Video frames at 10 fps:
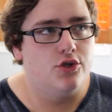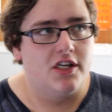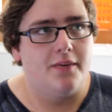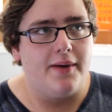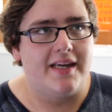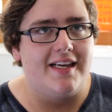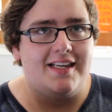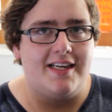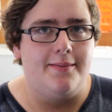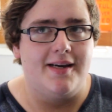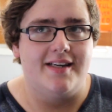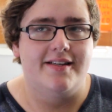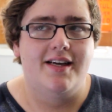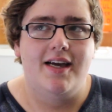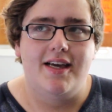Shikabane Hime
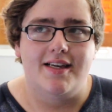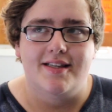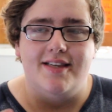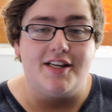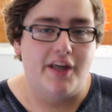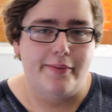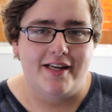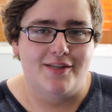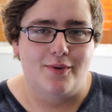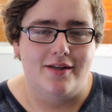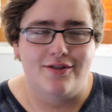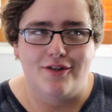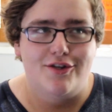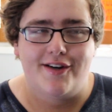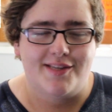is a Japanese word,
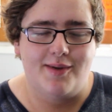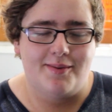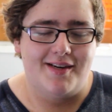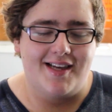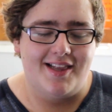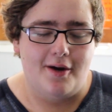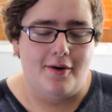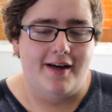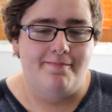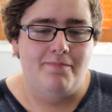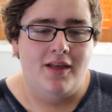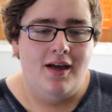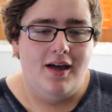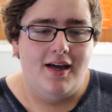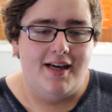so don't expect me to get that right.
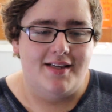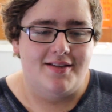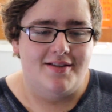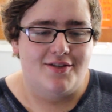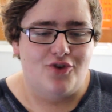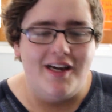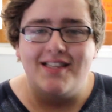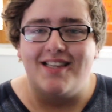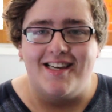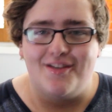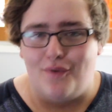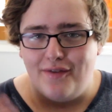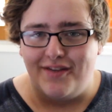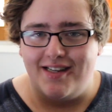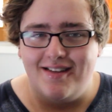It translates
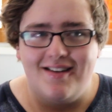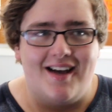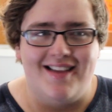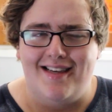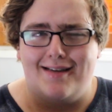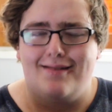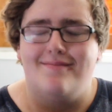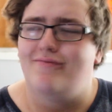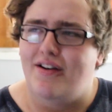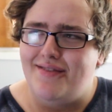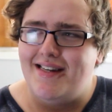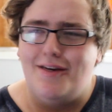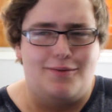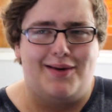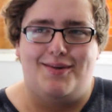roughly, I think, roughly
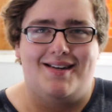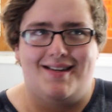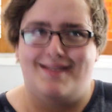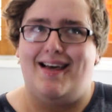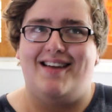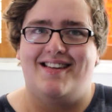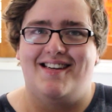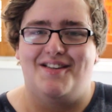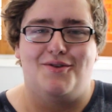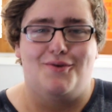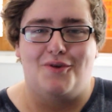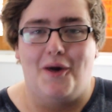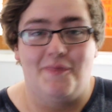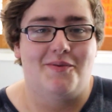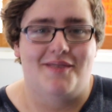or maybe exactly to
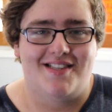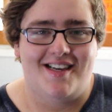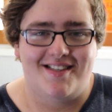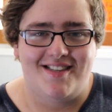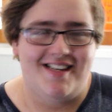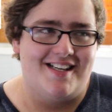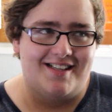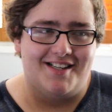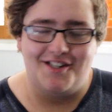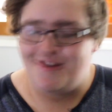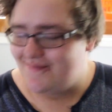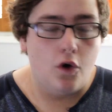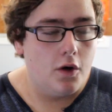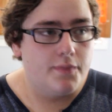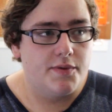Corpse Princess in English.
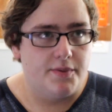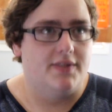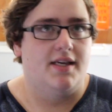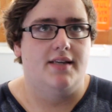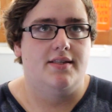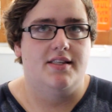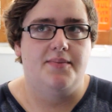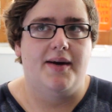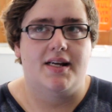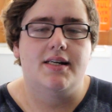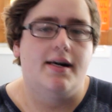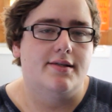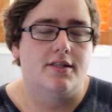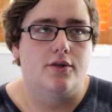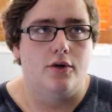Corpse Princess is about a
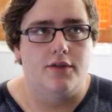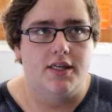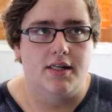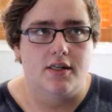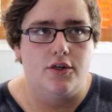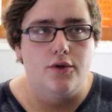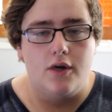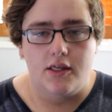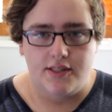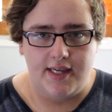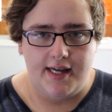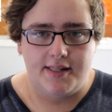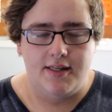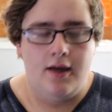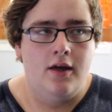cult called the Kugon
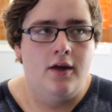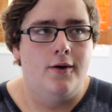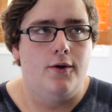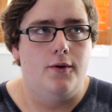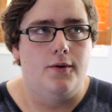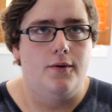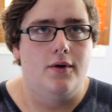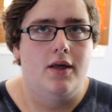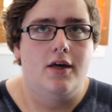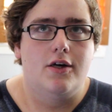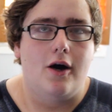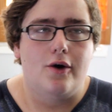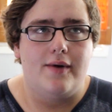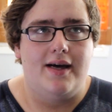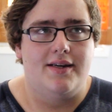sect who
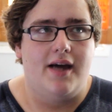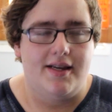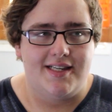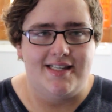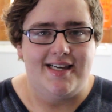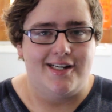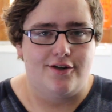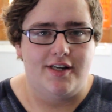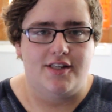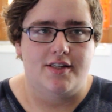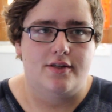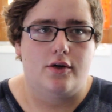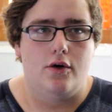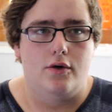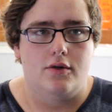go around hunting down creatures
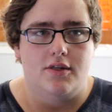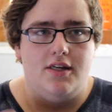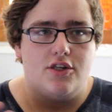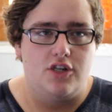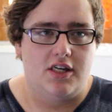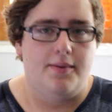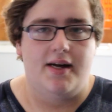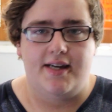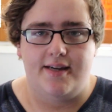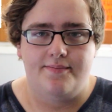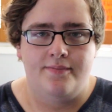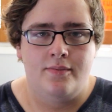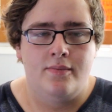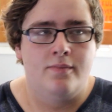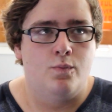called Shikabane
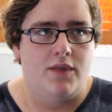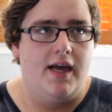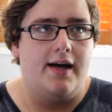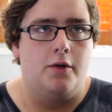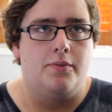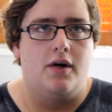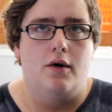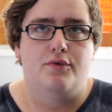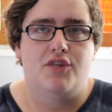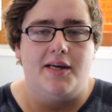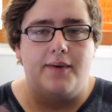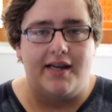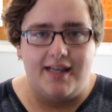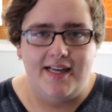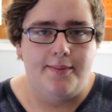with the help of
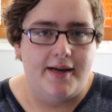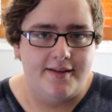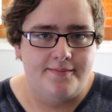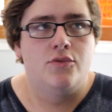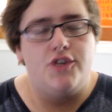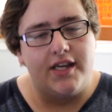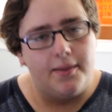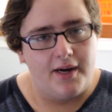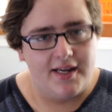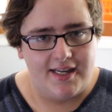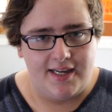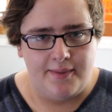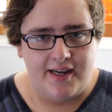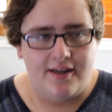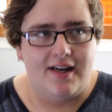Shikabane Hime. Shikabane
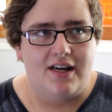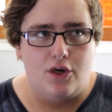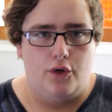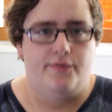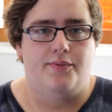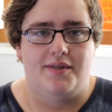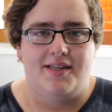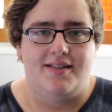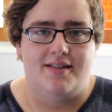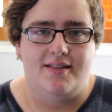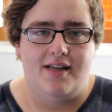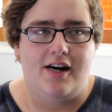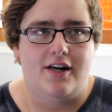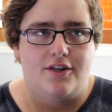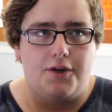Hime are corpse princesses,
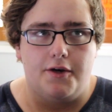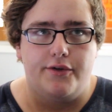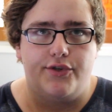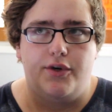are girls